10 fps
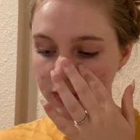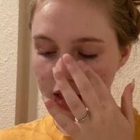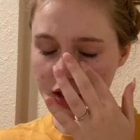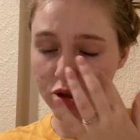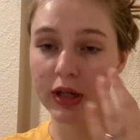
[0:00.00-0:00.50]

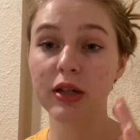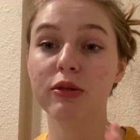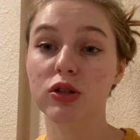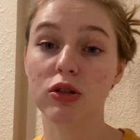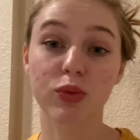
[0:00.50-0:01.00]
So you get your
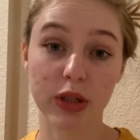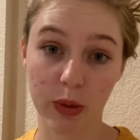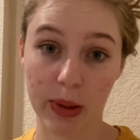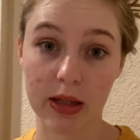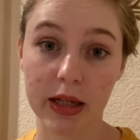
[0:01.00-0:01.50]
results really
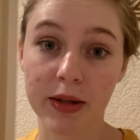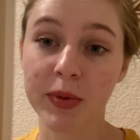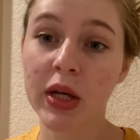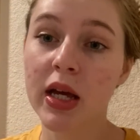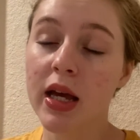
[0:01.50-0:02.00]
quickly.
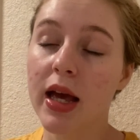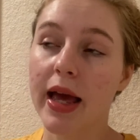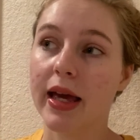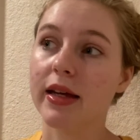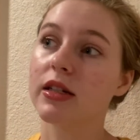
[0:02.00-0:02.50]

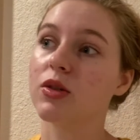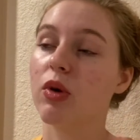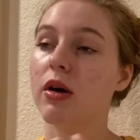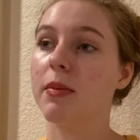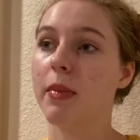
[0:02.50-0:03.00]
And
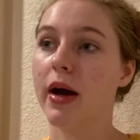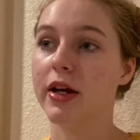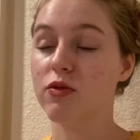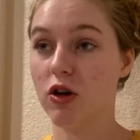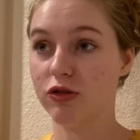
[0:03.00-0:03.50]
what my
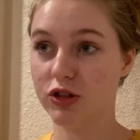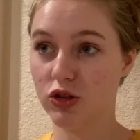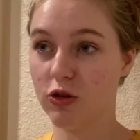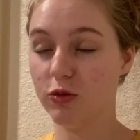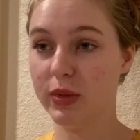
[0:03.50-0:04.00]
neurologist
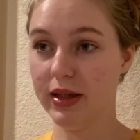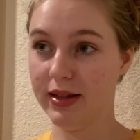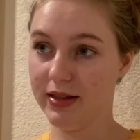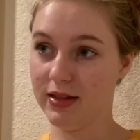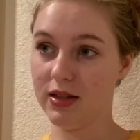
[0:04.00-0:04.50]
told me
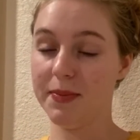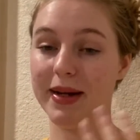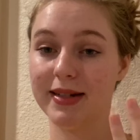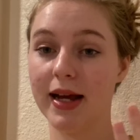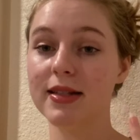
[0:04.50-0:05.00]
is my
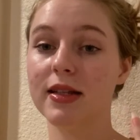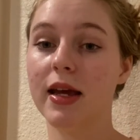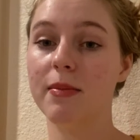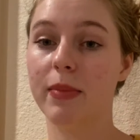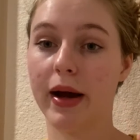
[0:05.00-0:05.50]
test
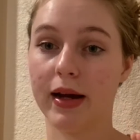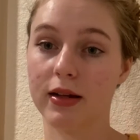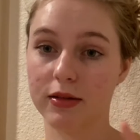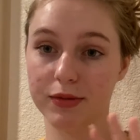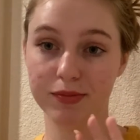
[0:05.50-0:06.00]
came
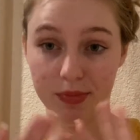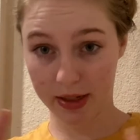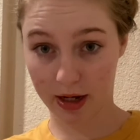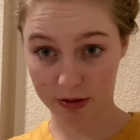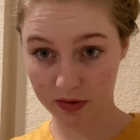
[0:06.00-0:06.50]
back
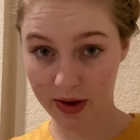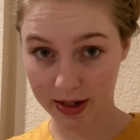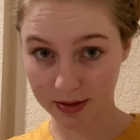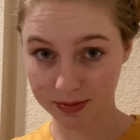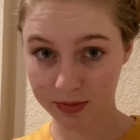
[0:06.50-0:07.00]
I was
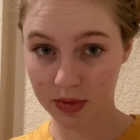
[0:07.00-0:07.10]
fine.